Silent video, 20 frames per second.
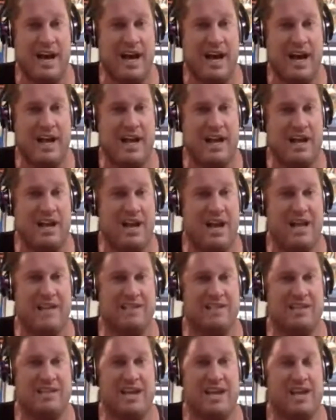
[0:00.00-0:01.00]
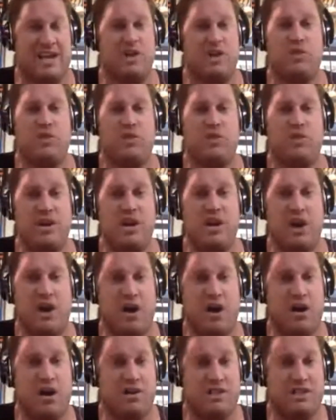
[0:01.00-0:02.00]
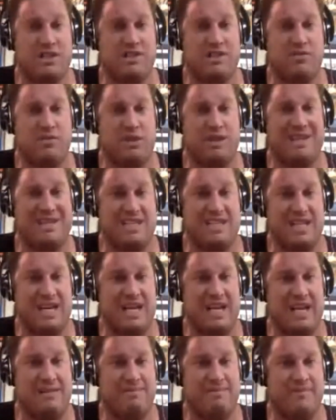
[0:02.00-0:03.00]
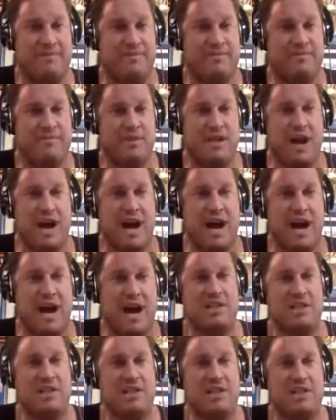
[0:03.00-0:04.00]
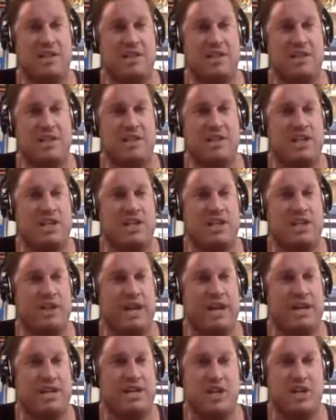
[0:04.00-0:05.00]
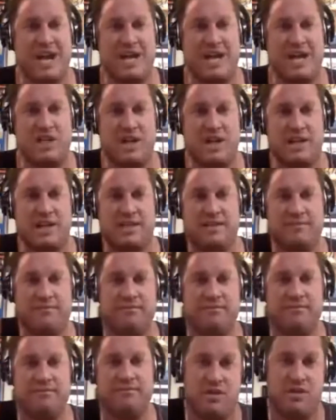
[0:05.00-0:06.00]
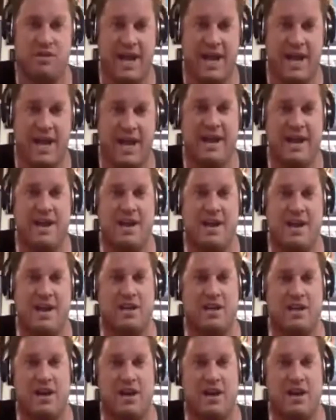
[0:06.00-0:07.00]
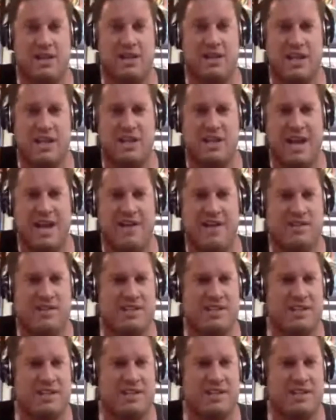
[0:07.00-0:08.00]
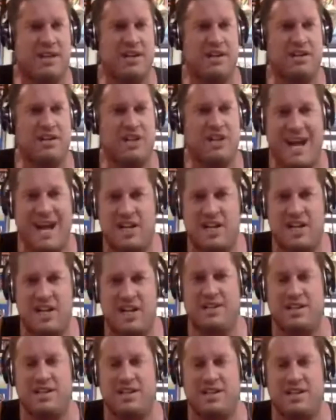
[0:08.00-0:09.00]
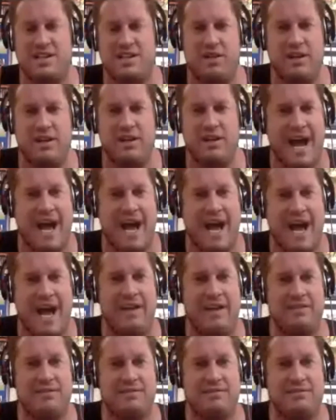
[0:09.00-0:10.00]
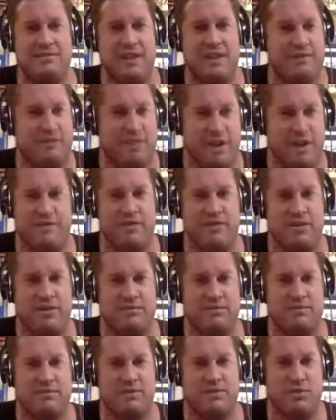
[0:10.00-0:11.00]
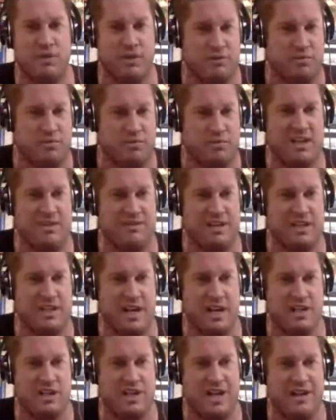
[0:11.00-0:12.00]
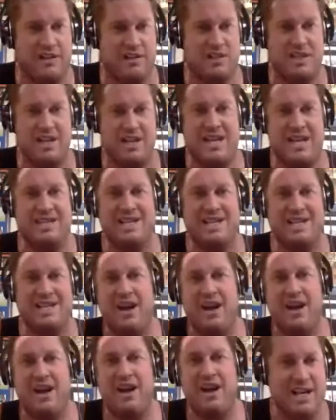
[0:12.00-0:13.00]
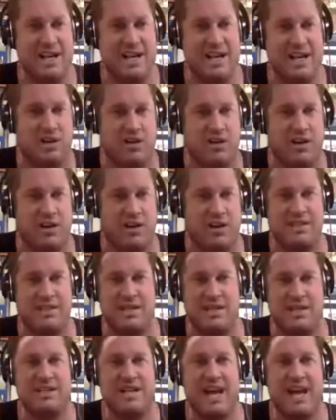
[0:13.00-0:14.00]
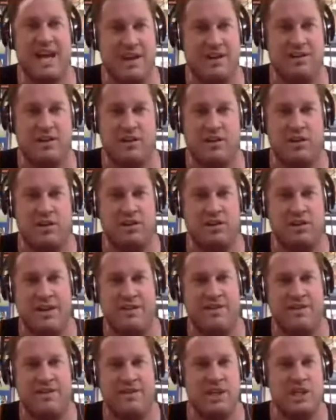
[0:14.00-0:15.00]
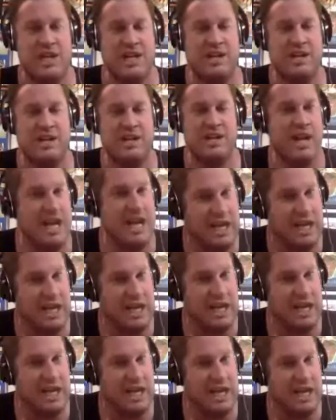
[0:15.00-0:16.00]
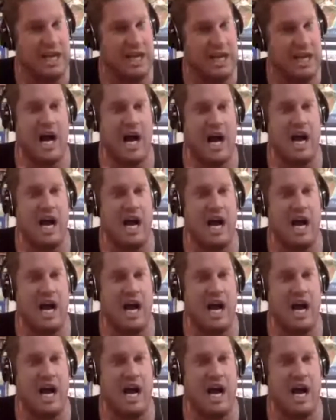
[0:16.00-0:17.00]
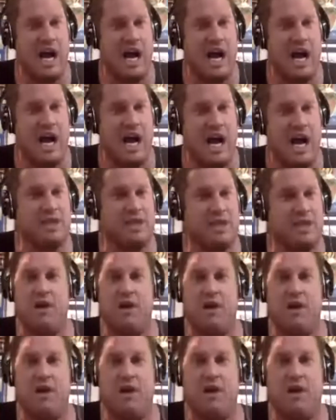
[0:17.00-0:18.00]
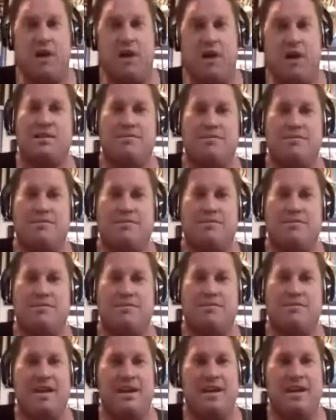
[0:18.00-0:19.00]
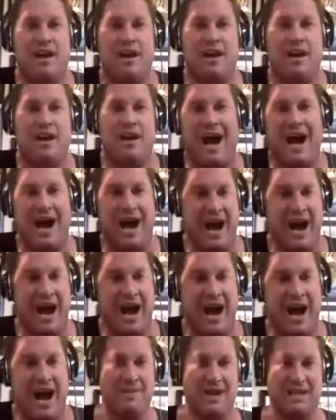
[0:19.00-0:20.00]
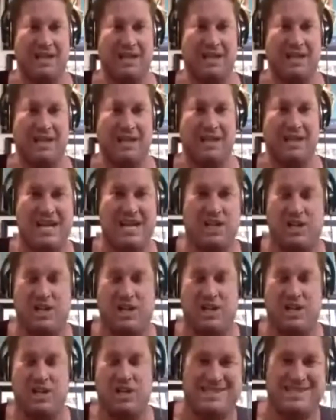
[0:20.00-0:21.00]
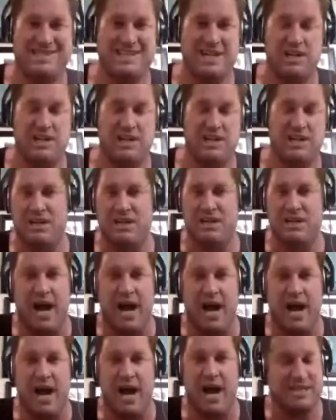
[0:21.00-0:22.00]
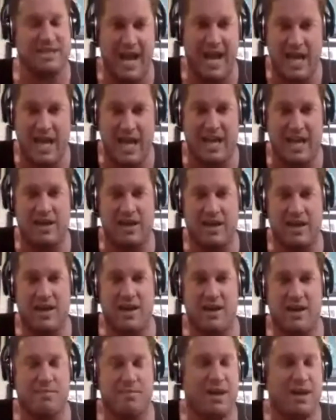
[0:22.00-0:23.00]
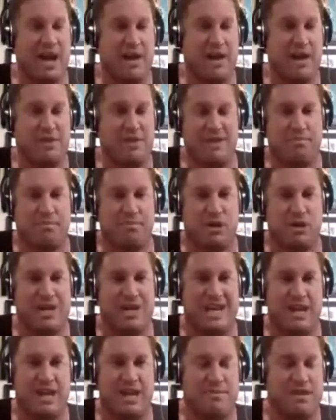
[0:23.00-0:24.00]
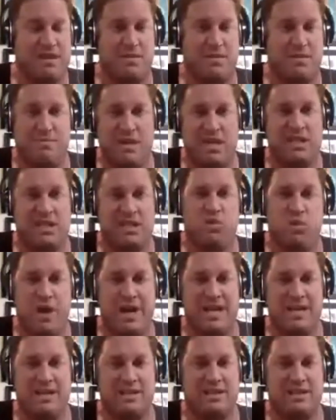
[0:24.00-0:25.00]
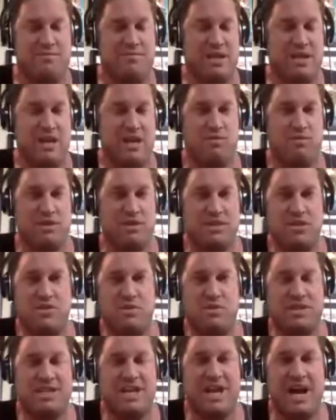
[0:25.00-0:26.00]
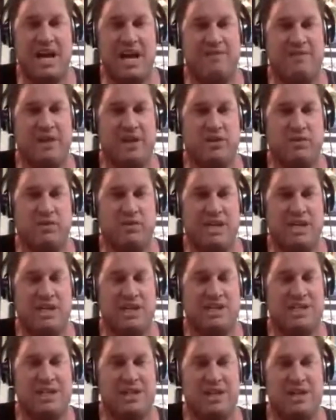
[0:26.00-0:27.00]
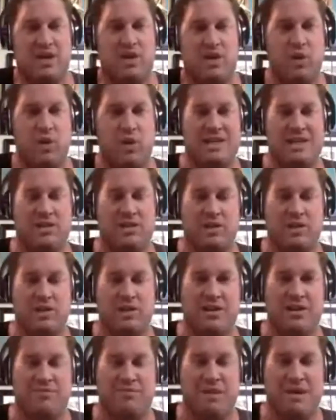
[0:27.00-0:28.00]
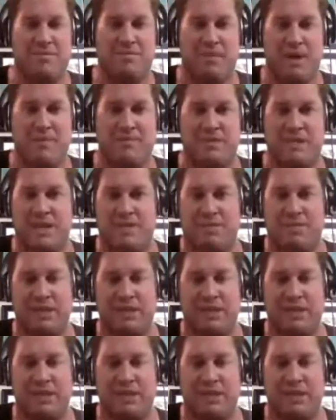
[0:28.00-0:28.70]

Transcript: uh, as uh, career yards with the team, Isaac Curtis, AJ Green, and Chad Johnson. Okay. You go to touchdowns, Chad Johnson's the only guy in front of him with receiving touchdowns. He's ahead of Isaac Curtis and he's ahead currently of AJ Green. Um, you know, I, to me, I, I'm not saying he should necessarily be top 10, but I think putting him in the mid 20s to me was was kind of egregious. I think Corey Dillon could have been bumped up a